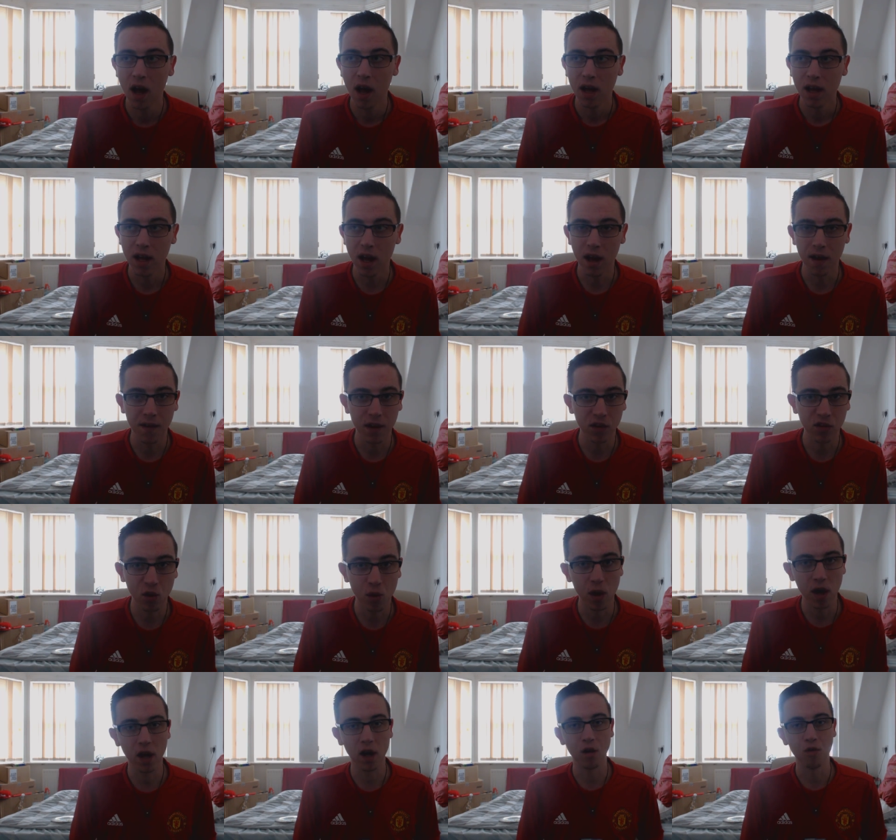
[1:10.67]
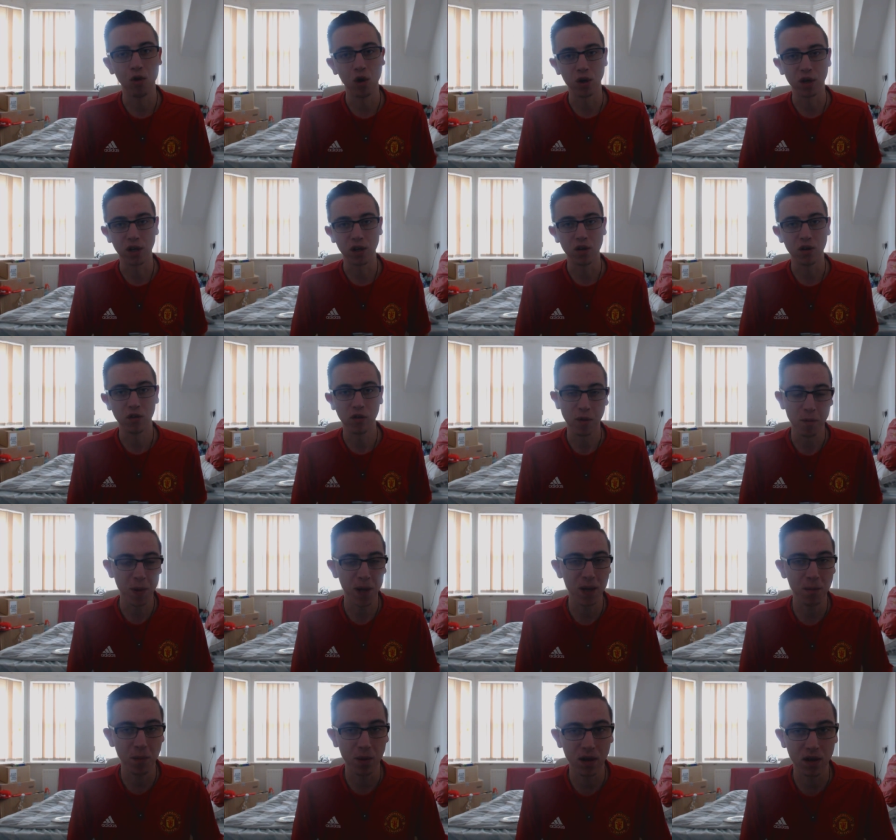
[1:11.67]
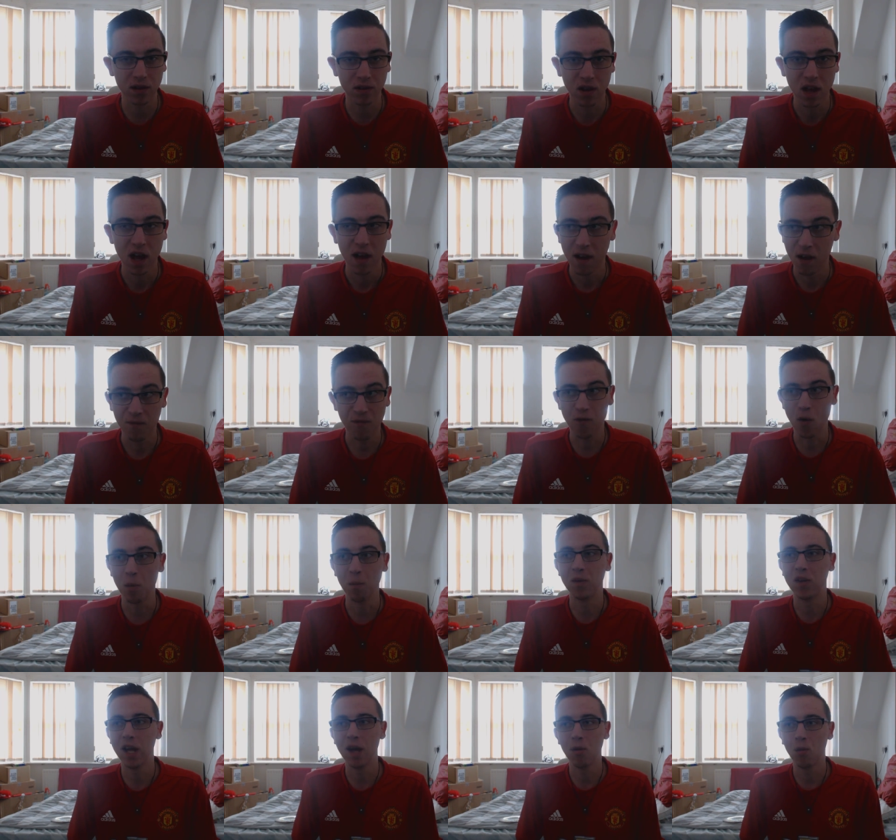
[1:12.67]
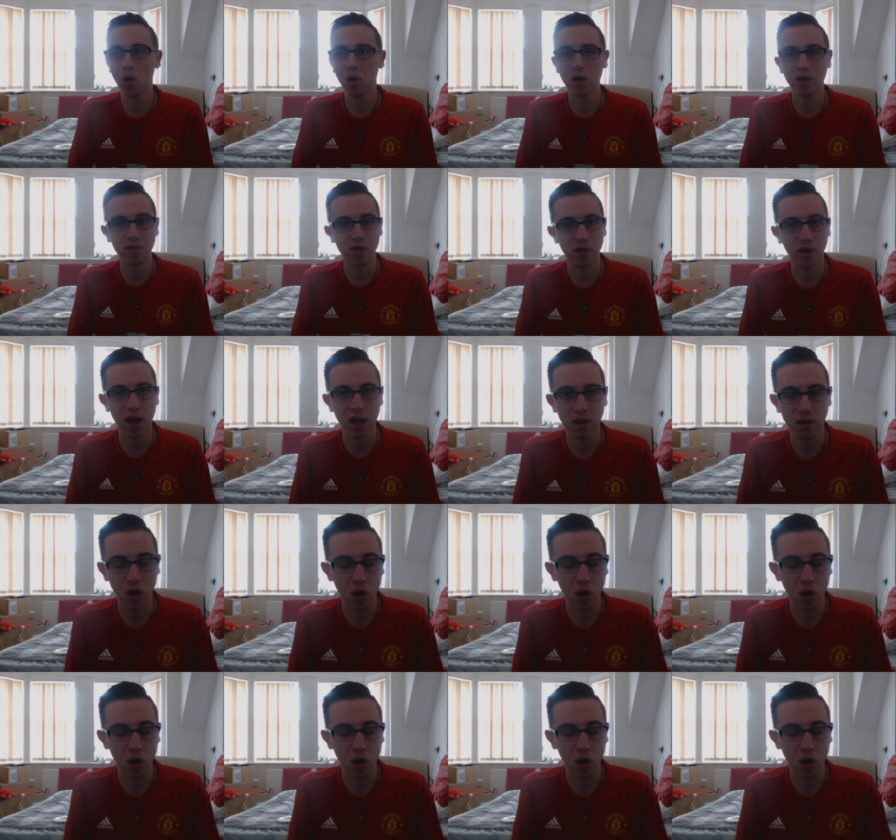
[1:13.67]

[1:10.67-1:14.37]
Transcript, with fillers: yeah, that's quite ironic, because the papers from day one have said,